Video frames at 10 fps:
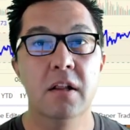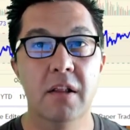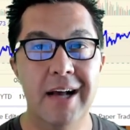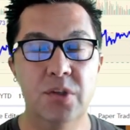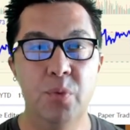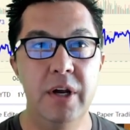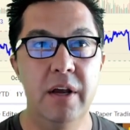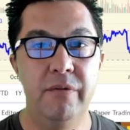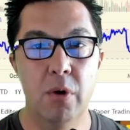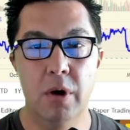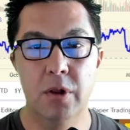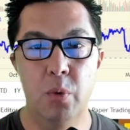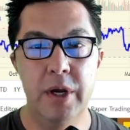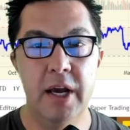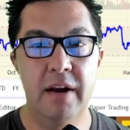Last week, if you were on the
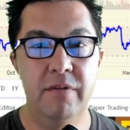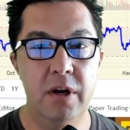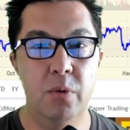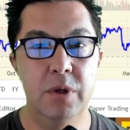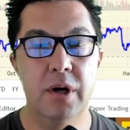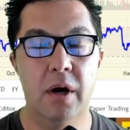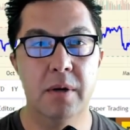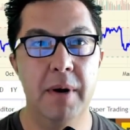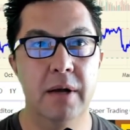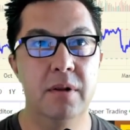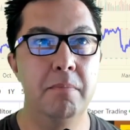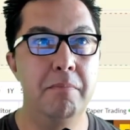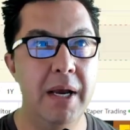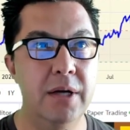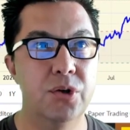week ahead video, we talked about the
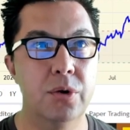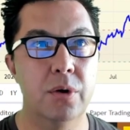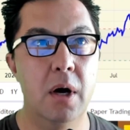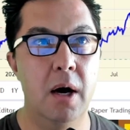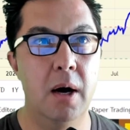major